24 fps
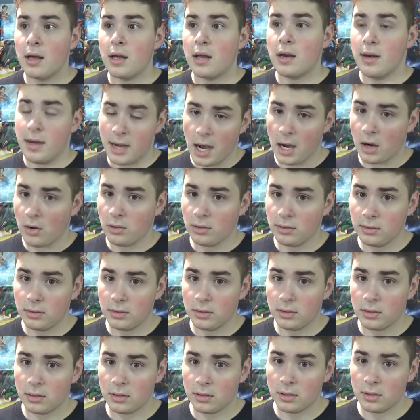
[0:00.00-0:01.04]
No.
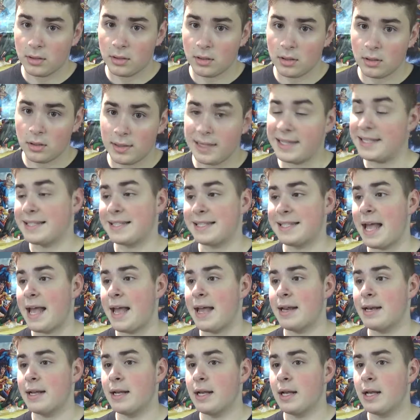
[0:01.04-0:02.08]

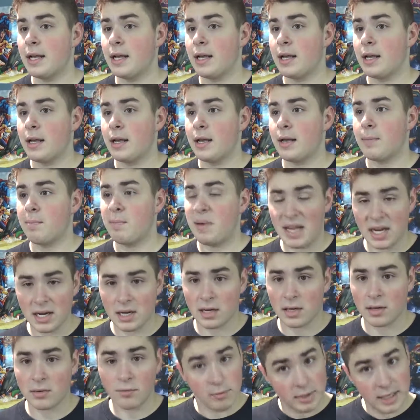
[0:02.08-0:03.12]
Instead,
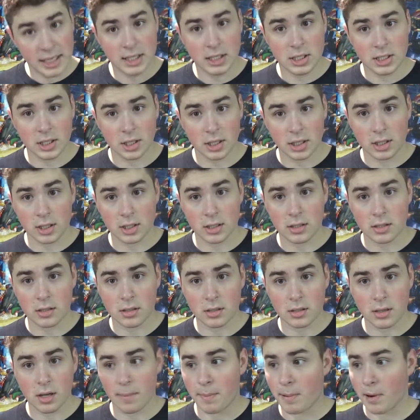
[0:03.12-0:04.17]
Peter researched
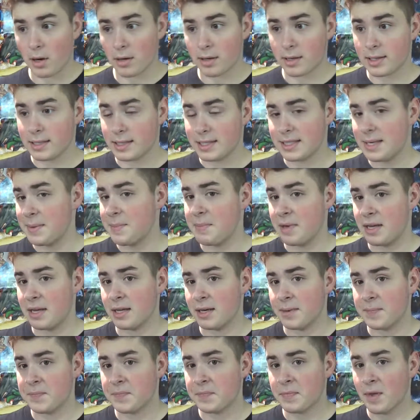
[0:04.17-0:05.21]
a part of the
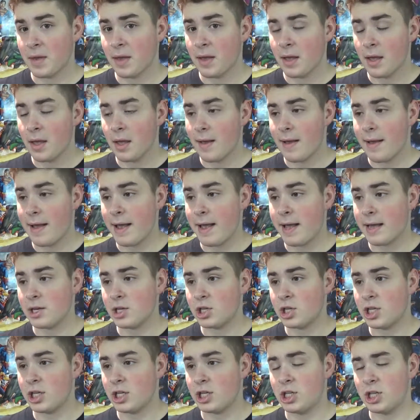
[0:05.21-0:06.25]
symbiote, and
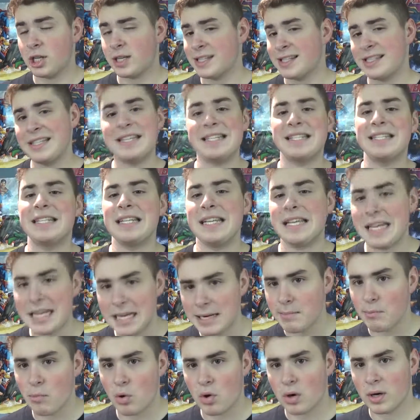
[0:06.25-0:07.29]
she just needs to
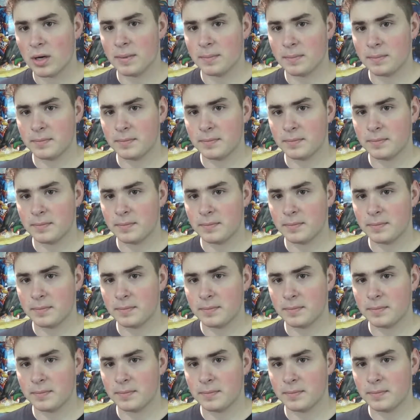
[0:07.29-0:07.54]
eat more.